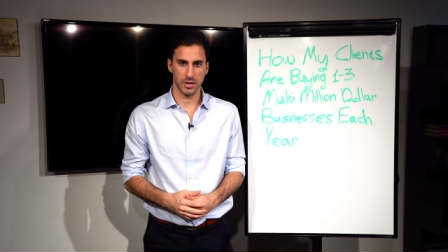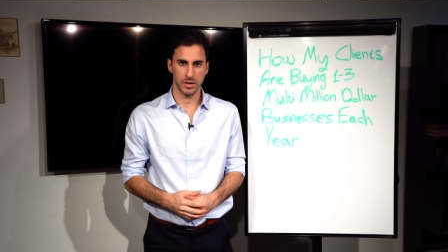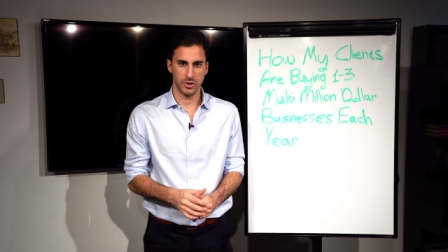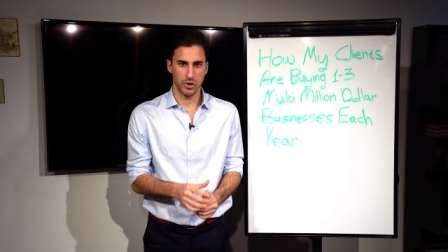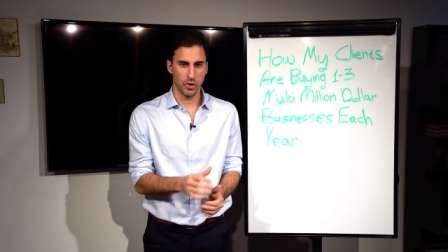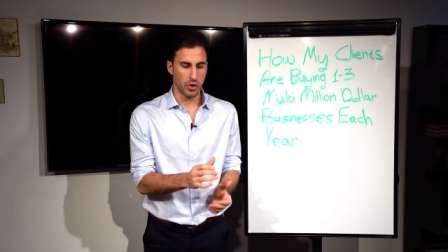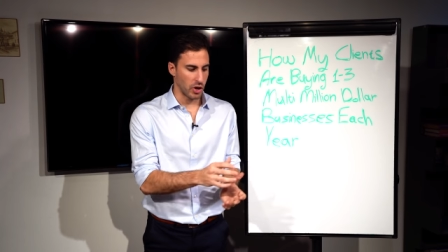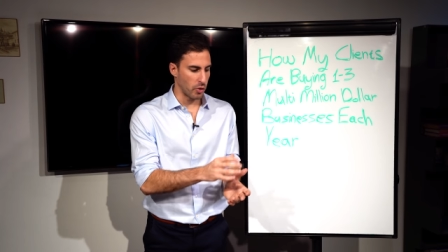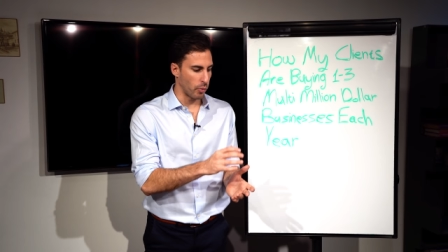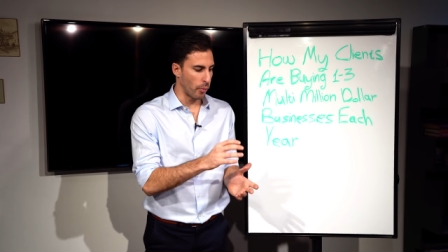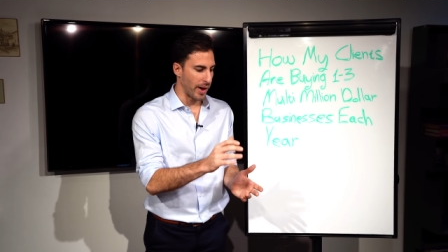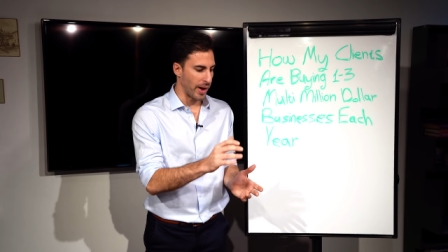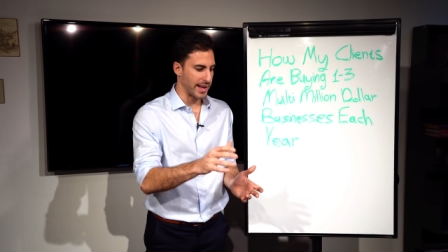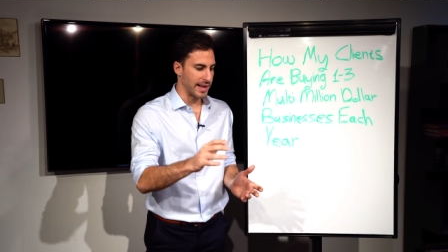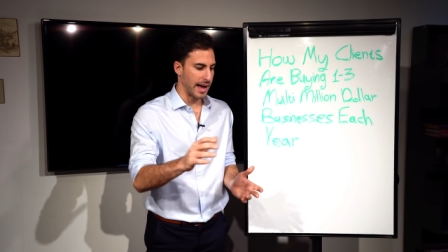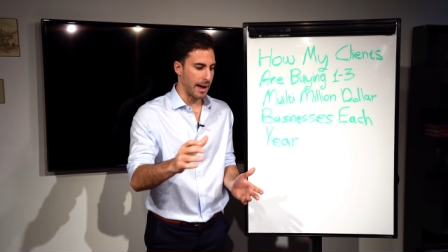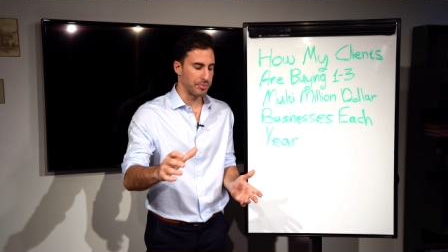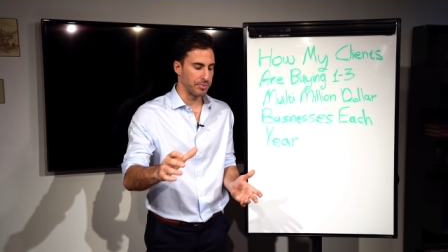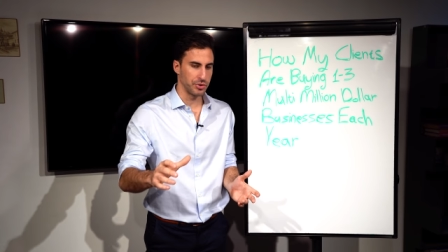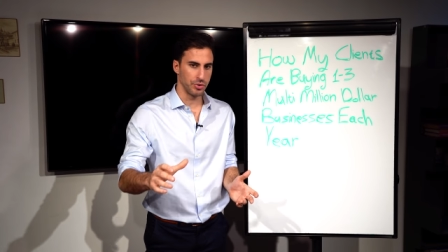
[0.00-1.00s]
You can
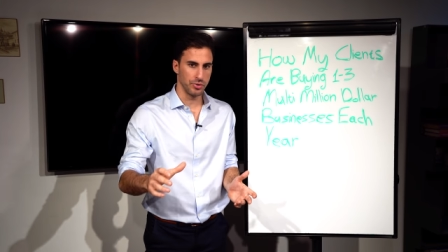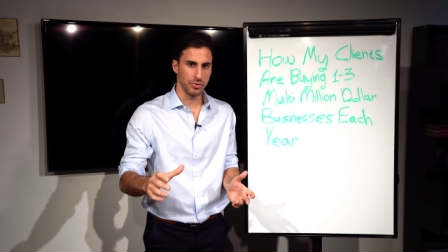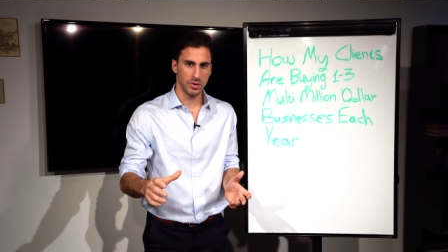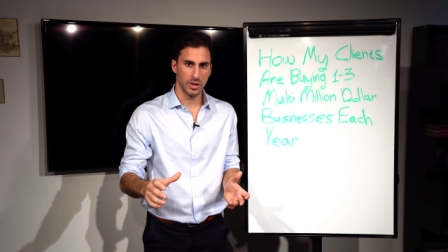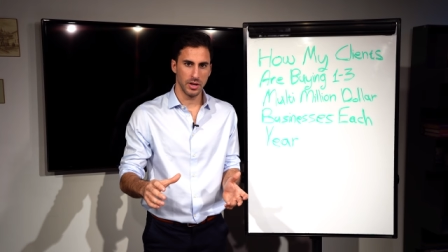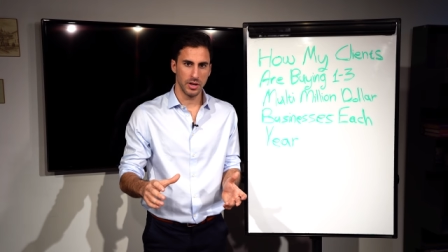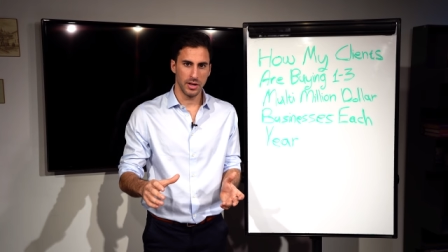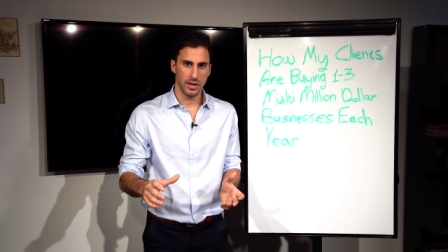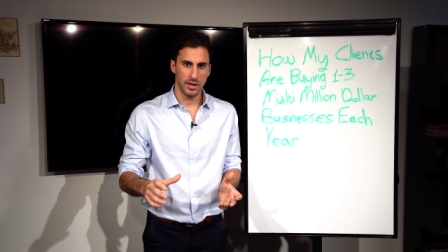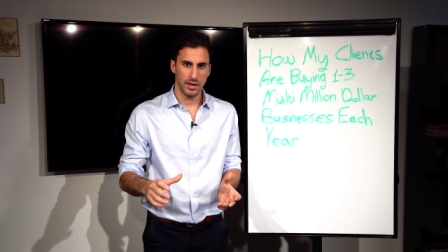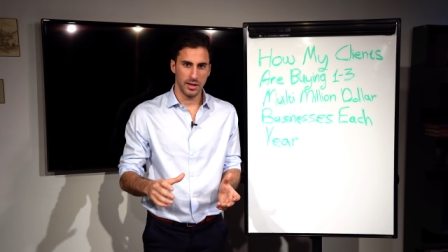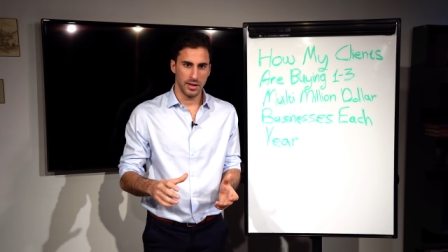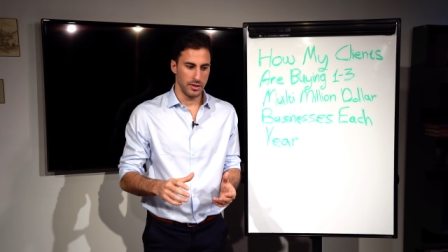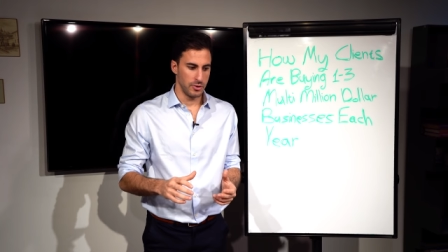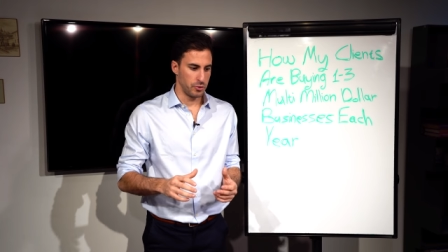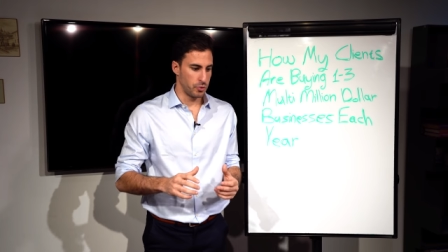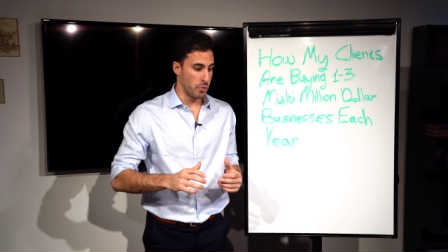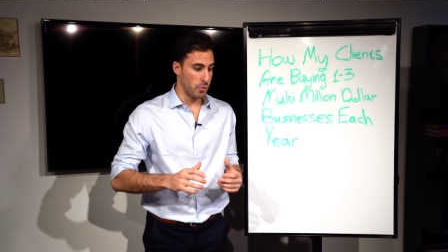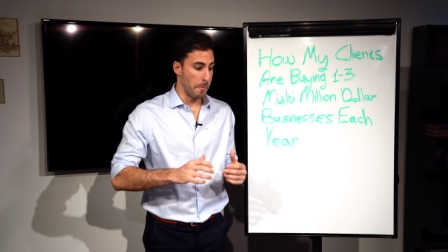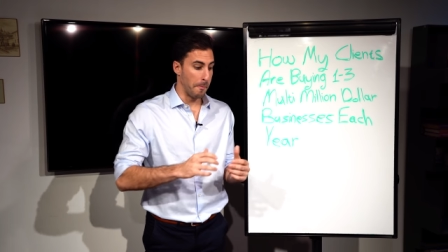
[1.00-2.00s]
wake up to to